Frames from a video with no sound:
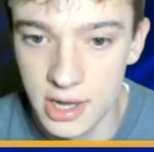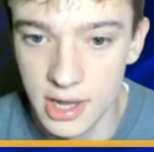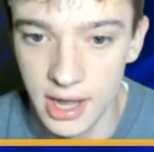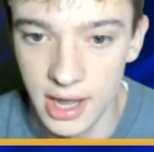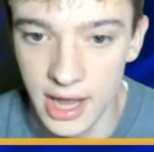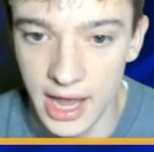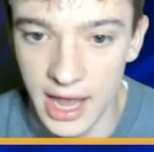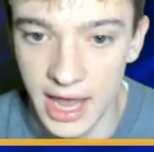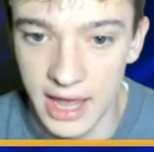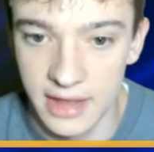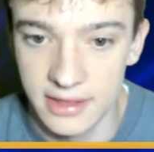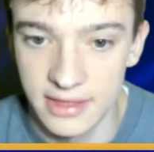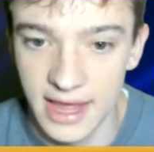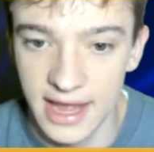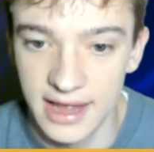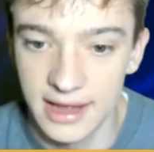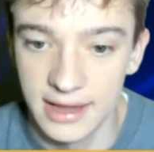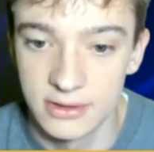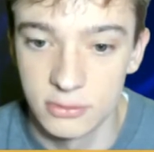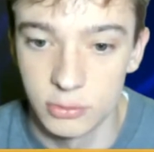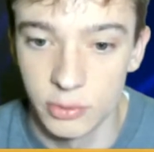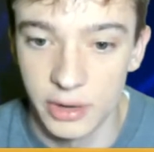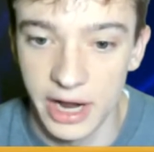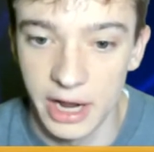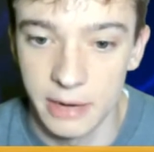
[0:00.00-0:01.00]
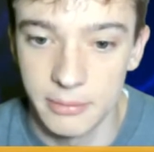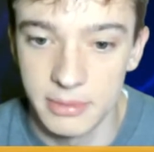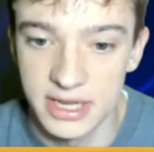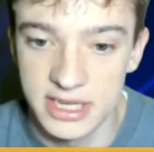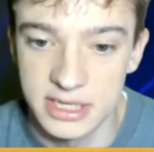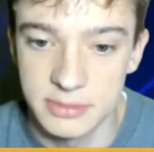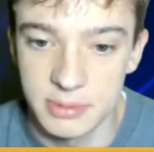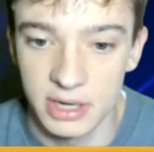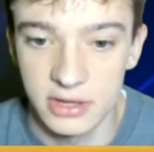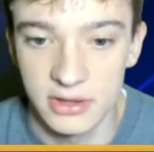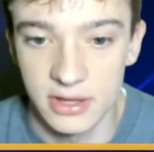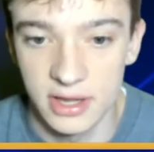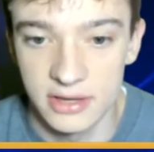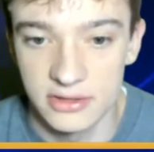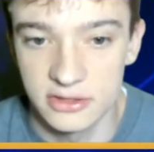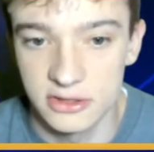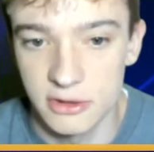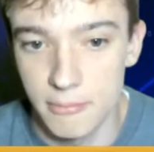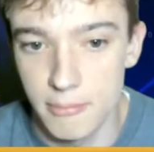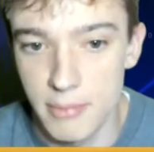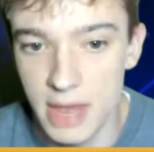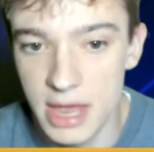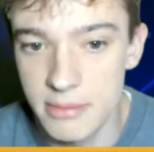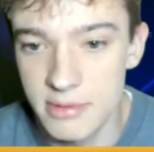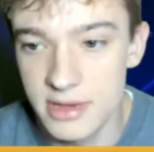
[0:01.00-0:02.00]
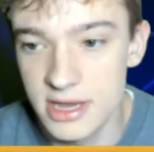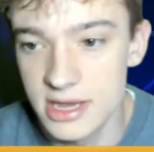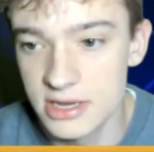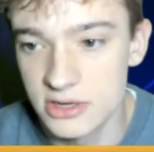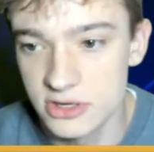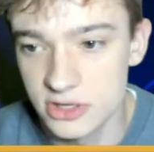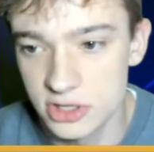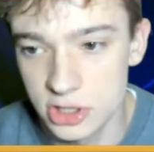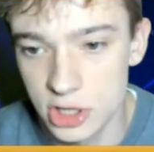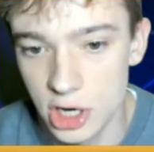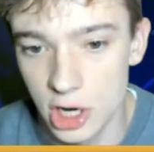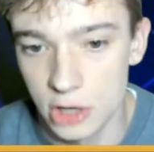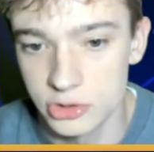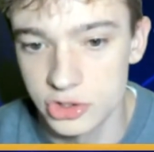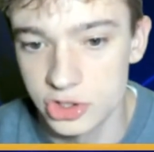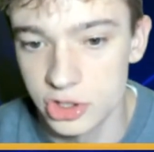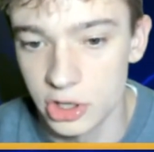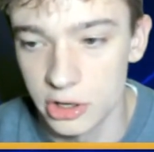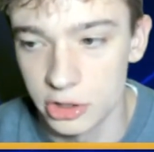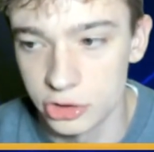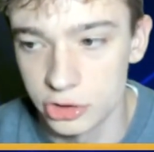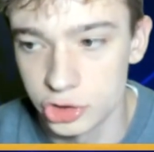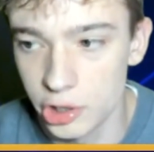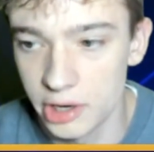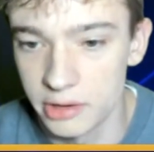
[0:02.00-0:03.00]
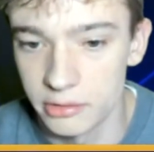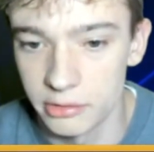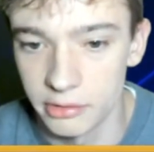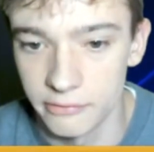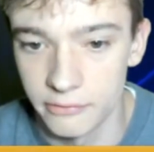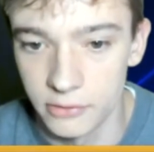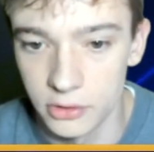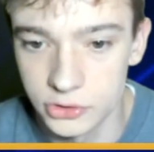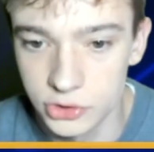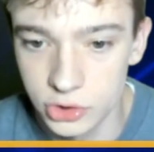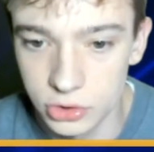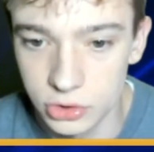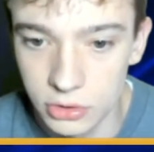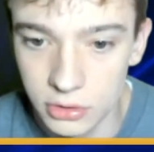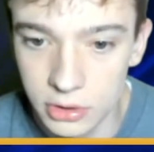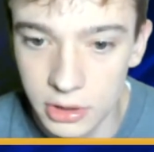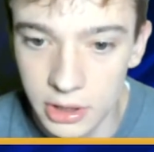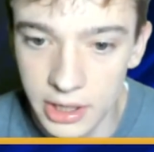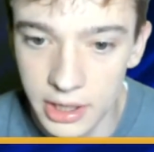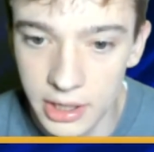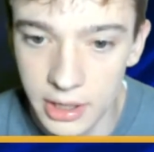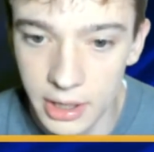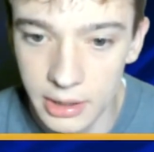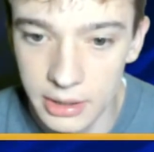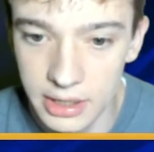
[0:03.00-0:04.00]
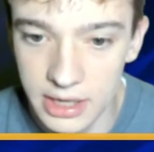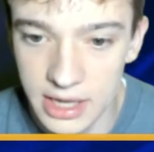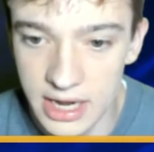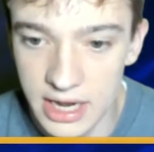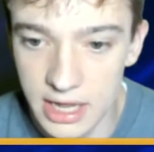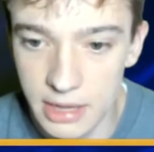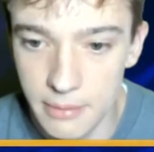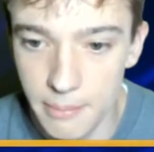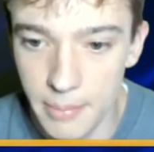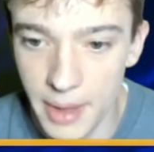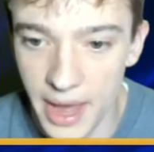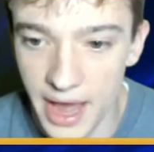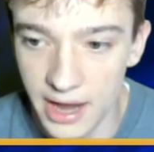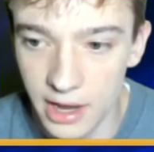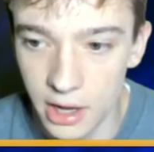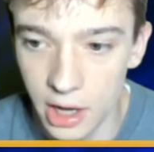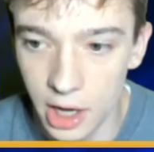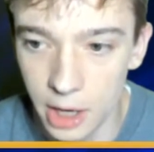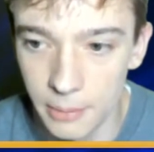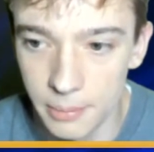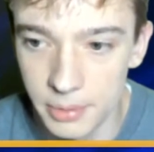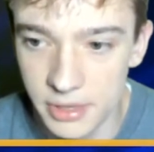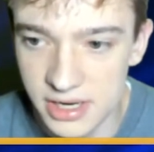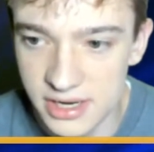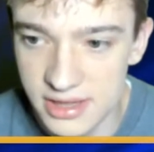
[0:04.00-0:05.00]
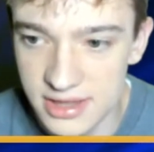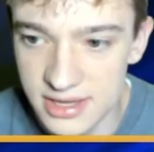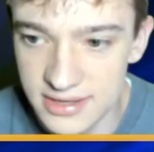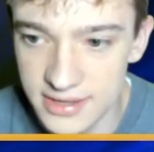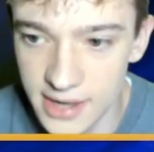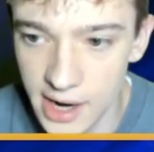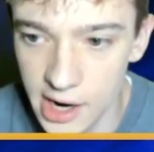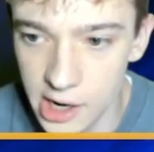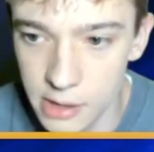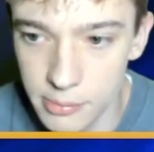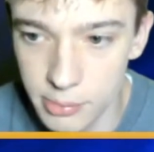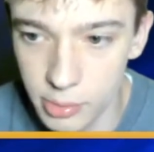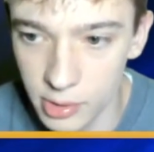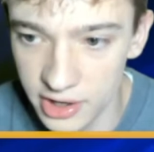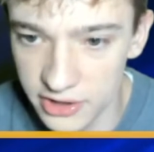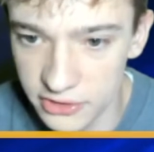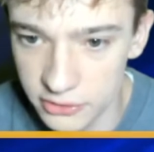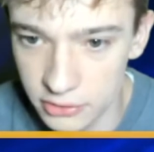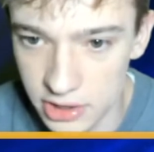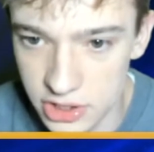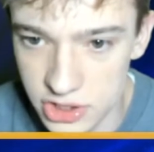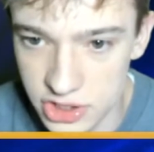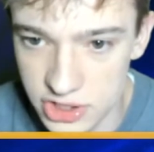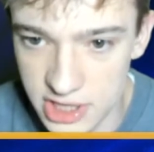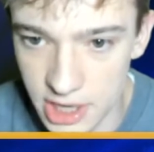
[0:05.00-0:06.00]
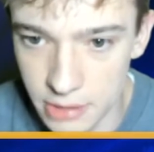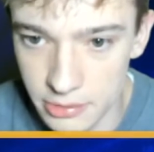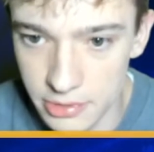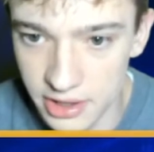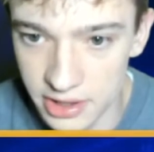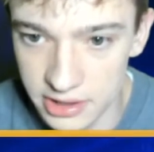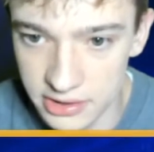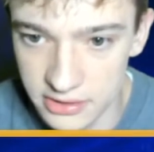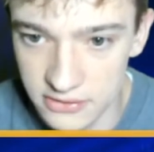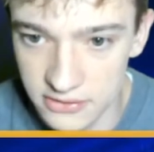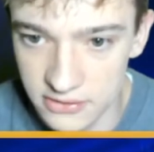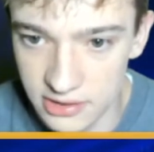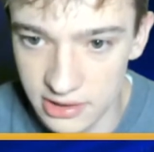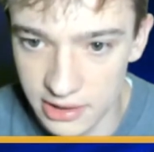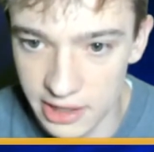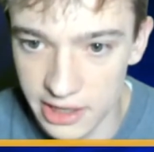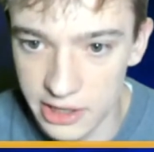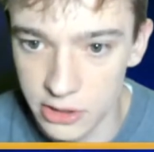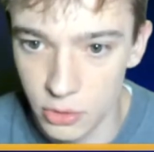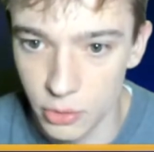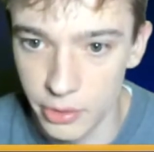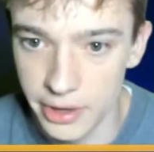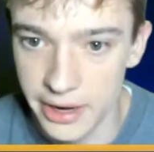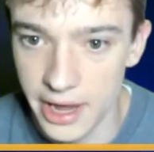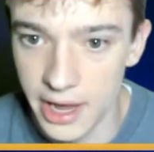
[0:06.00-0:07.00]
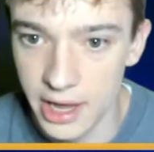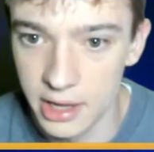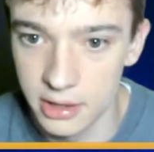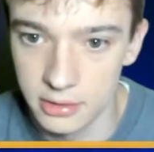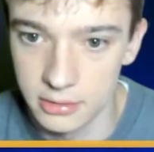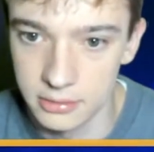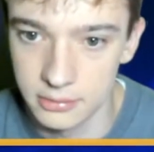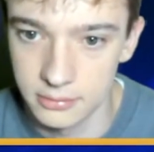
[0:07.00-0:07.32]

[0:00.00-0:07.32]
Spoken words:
And that is when I'd be expecting us to maybe, start a trend reversal, getting back up into these higher price ranges that we like to see Litecoin at.